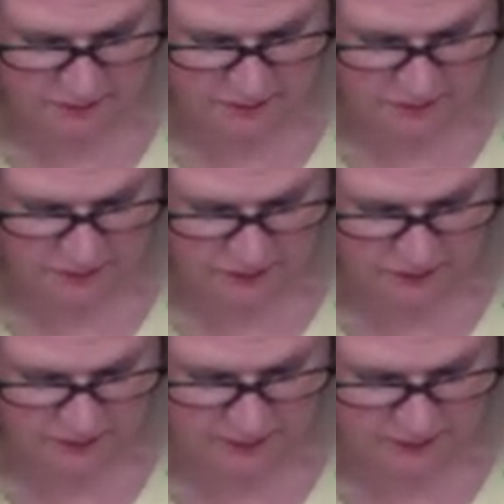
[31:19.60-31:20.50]

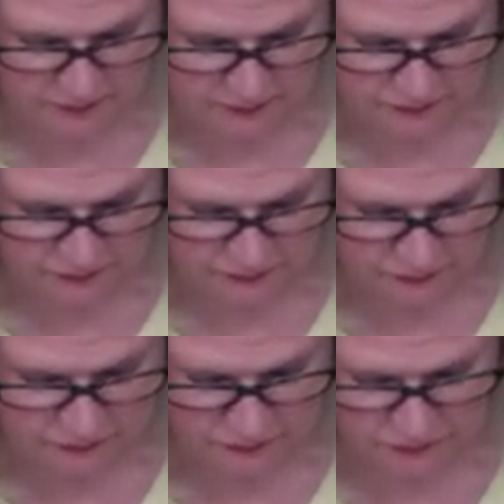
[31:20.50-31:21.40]

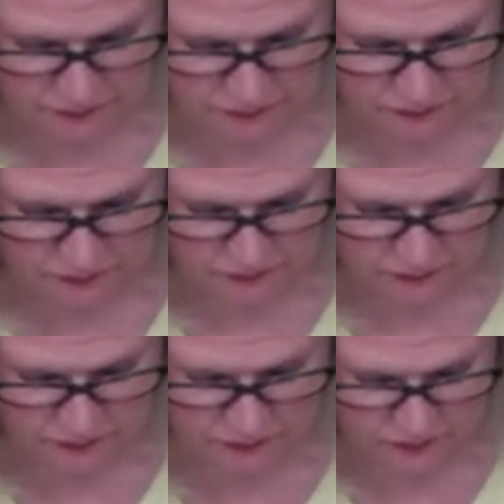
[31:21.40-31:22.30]

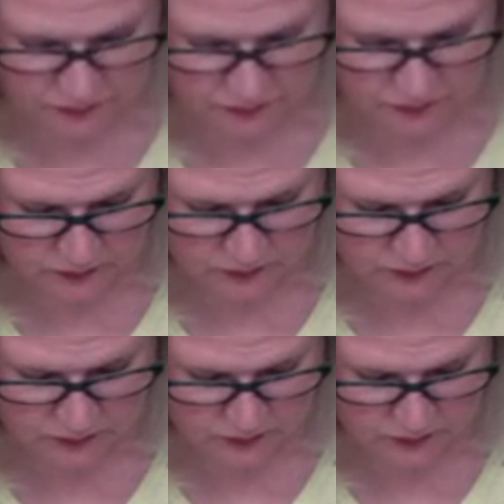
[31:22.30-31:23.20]

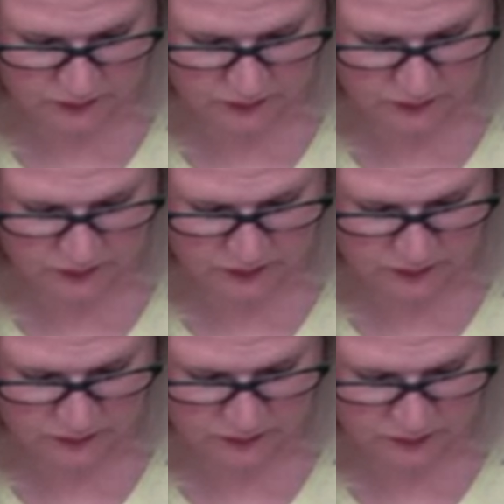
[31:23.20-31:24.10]

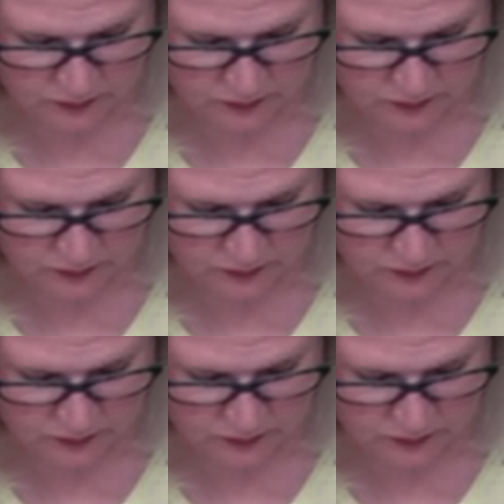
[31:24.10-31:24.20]
No one is speaking in this clip.